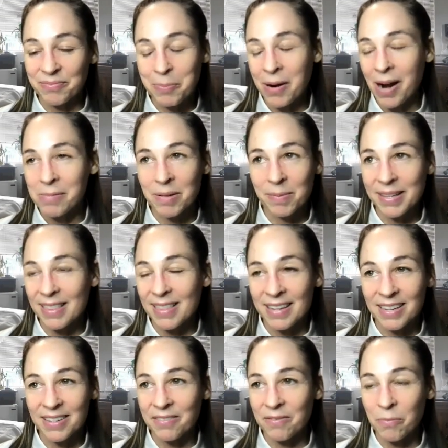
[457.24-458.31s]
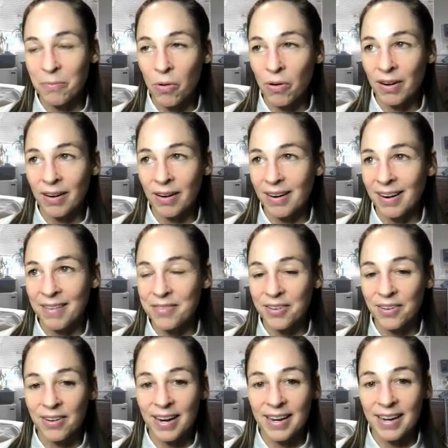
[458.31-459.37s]
Probably think of more
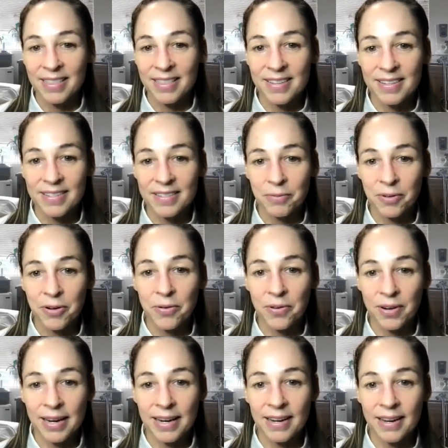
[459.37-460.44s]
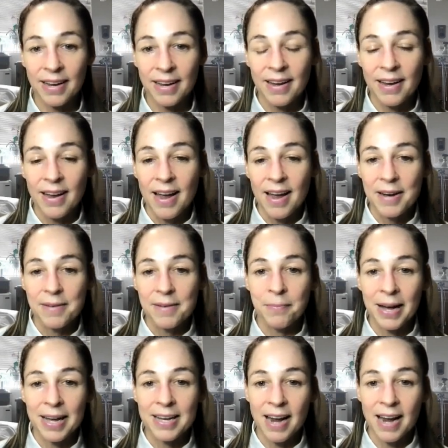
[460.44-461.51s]
after I end this recording.
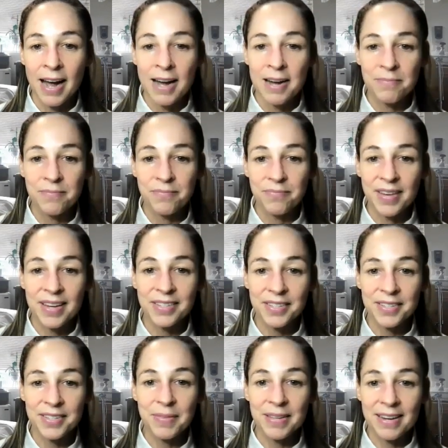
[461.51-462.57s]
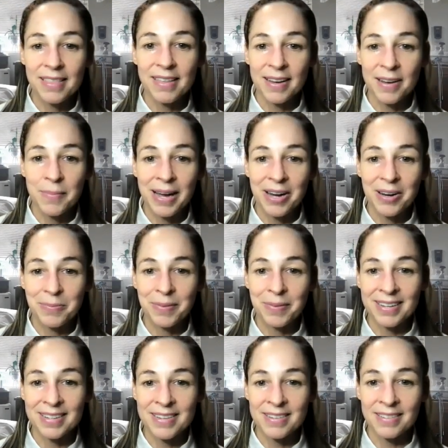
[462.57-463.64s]
But it's just something to think about,
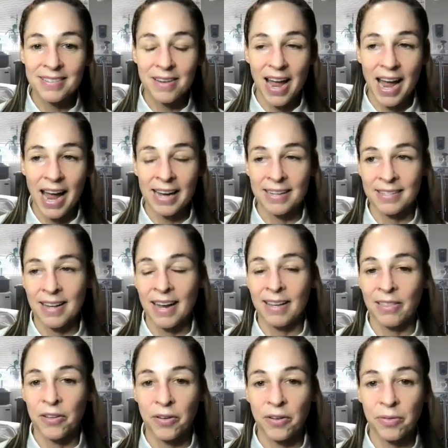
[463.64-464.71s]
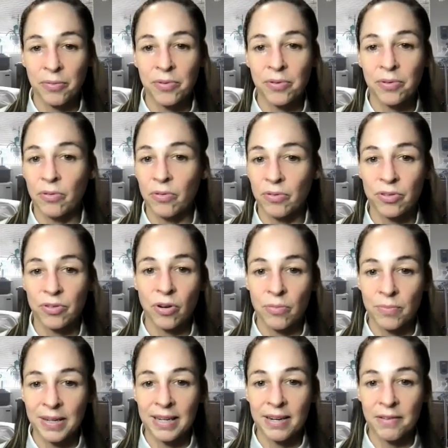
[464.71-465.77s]
because as I look through so
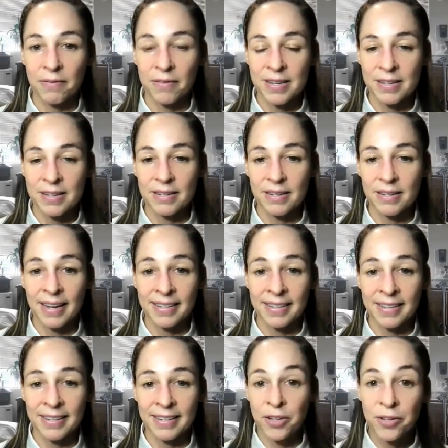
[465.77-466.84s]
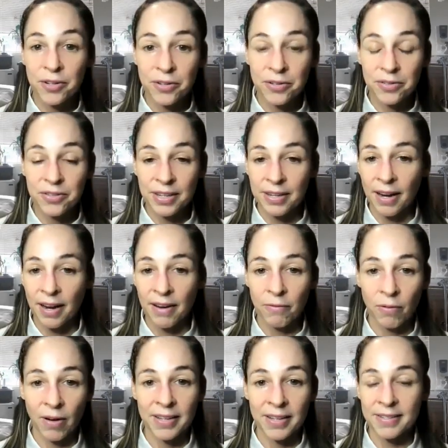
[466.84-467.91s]
many different, as I've used and
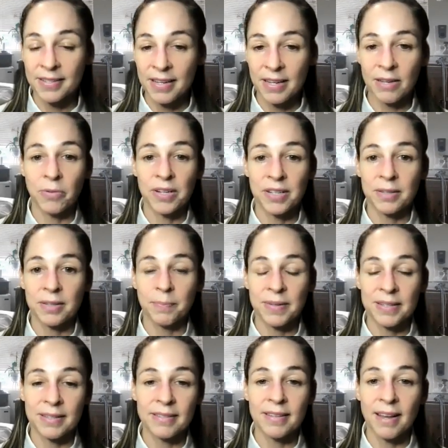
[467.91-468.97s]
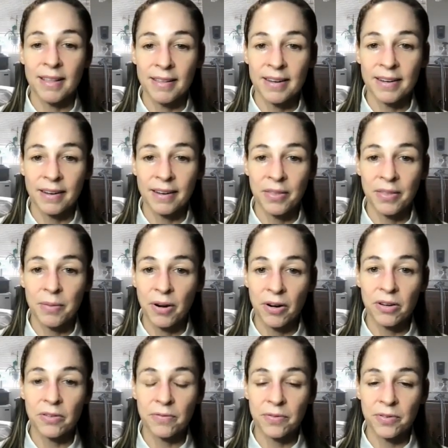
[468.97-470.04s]
I see what's been selling on the
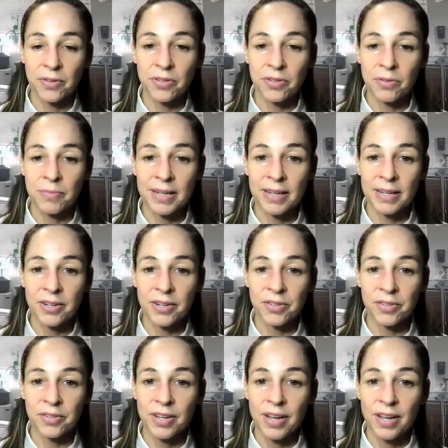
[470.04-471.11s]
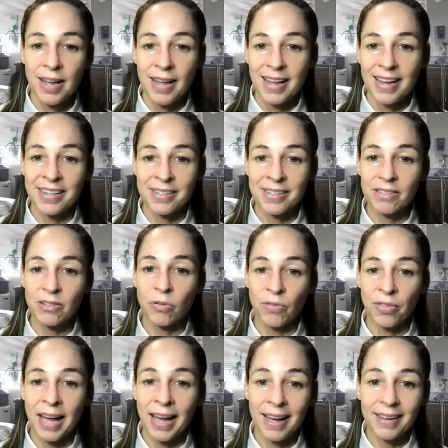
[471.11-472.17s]
market for so many years,
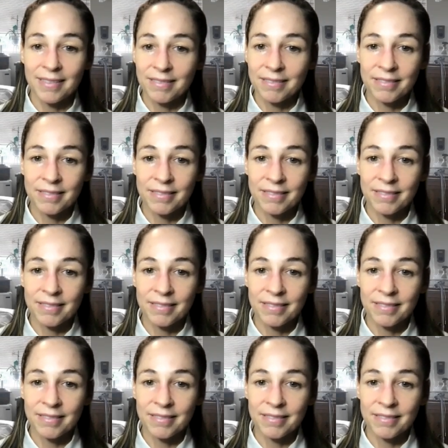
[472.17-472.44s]
that